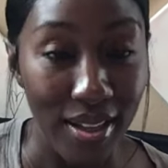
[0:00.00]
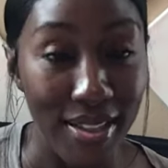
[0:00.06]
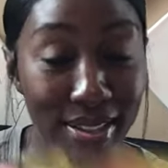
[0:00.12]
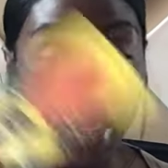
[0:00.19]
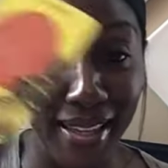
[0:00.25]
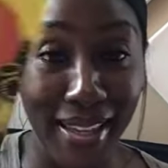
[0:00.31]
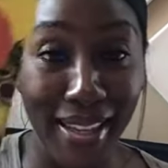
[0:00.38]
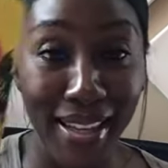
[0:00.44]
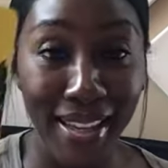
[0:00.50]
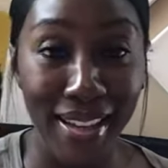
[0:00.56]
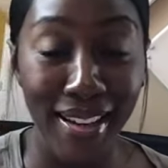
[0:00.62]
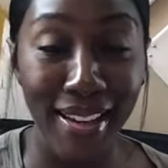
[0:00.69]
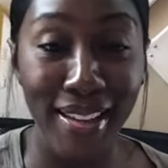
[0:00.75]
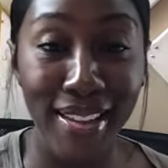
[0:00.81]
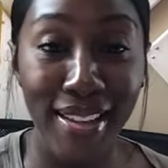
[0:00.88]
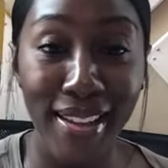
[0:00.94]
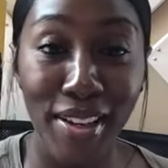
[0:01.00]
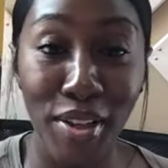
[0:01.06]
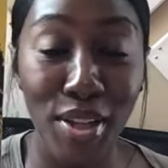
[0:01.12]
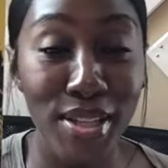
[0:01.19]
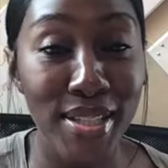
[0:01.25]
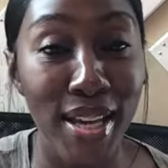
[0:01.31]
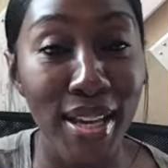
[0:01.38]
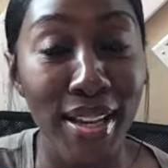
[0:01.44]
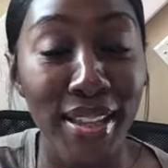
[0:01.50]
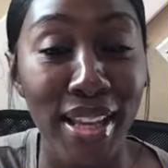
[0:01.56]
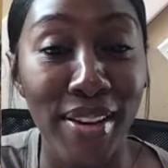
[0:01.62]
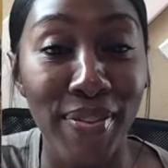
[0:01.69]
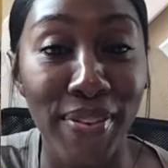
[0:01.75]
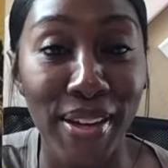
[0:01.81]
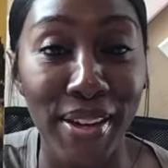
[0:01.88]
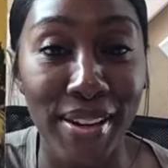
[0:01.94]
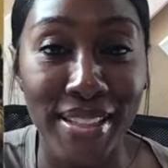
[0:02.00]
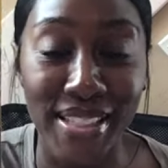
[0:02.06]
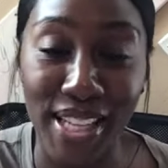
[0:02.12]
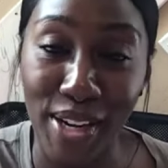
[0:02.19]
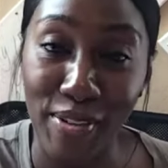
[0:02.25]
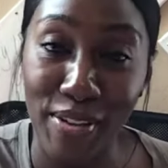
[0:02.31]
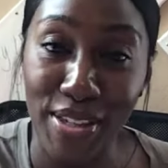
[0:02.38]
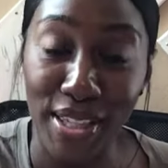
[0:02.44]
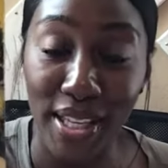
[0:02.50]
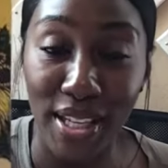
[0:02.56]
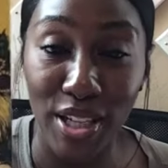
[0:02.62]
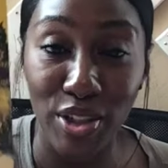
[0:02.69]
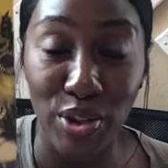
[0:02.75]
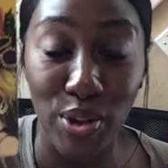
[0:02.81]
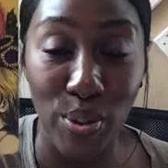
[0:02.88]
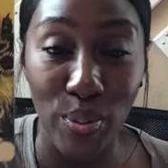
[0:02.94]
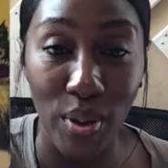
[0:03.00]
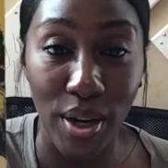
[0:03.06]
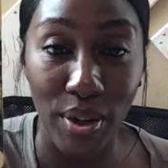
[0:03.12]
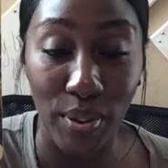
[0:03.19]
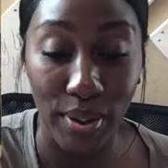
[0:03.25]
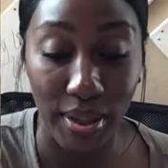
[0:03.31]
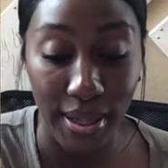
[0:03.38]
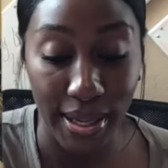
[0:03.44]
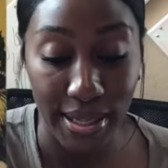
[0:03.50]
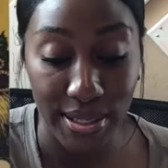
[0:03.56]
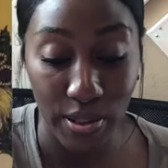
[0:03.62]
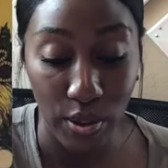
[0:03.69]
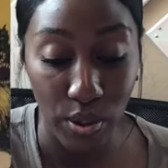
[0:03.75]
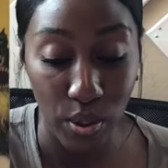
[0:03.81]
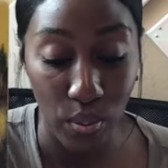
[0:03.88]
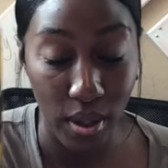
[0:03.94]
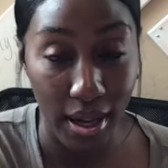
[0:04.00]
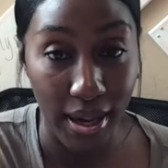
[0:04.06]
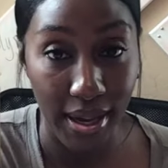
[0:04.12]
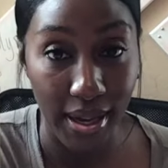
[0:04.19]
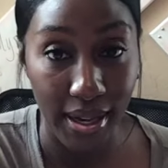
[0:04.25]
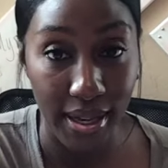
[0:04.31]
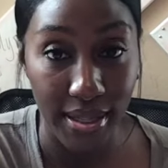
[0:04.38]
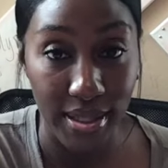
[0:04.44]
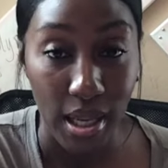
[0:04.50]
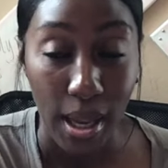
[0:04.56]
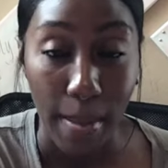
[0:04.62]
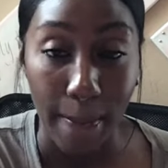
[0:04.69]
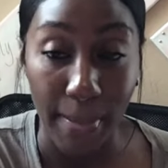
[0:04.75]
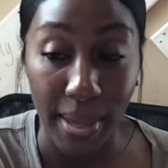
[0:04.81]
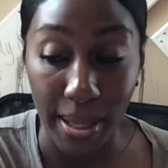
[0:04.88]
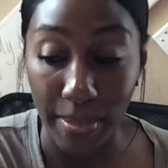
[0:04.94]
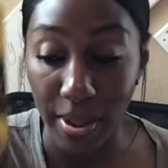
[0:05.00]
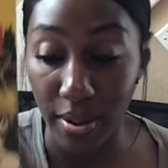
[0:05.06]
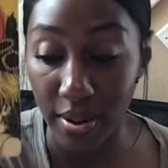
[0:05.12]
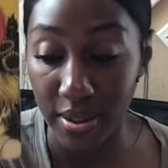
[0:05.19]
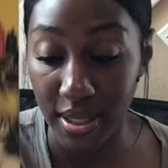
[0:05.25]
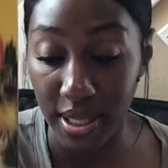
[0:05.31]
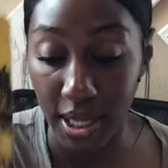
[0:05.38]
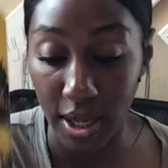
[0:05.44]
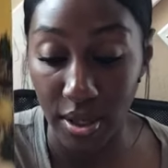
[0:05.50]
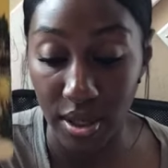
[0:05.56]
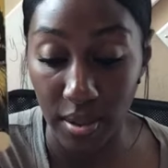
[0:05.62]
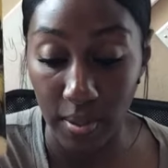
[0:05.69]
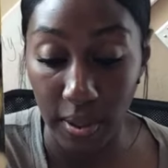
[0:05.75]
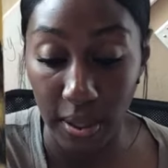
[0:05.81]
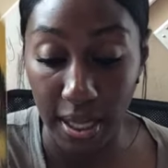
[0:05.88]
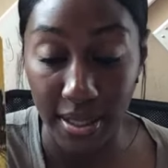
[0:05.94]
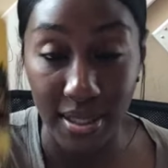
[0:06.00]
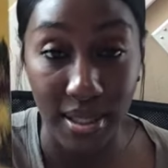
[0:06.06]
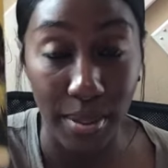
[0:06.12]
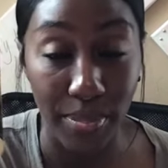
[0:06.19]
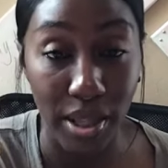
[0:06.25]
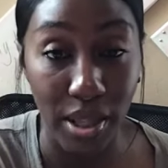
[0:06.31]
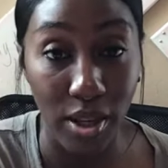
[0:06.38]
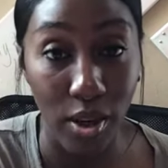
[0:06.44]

See, on the other side of that fear is everything that you want, okay? So you guys maybe are scared to let something